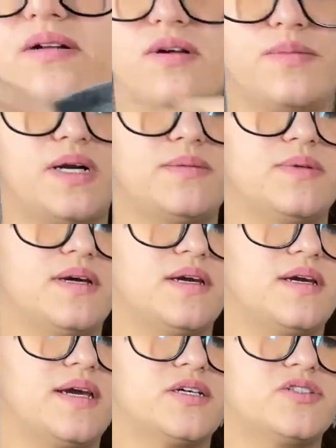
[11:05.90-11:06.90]

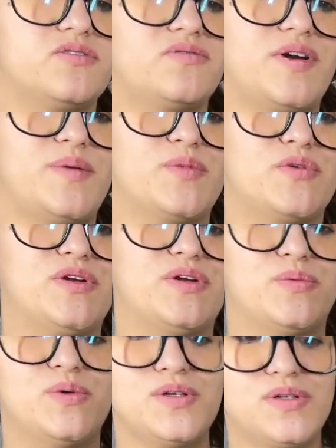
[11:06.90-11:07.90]
Republic extra fine merino
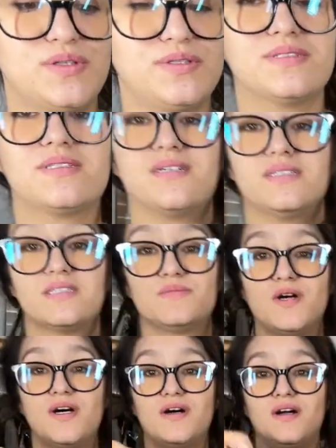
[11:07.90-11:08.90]
wool, size
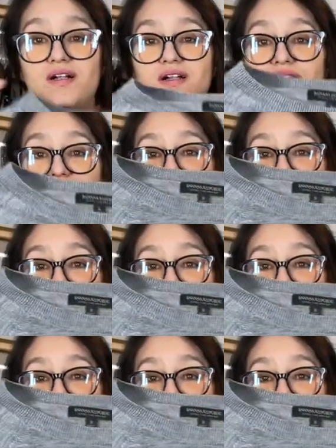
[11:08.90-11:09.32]
small,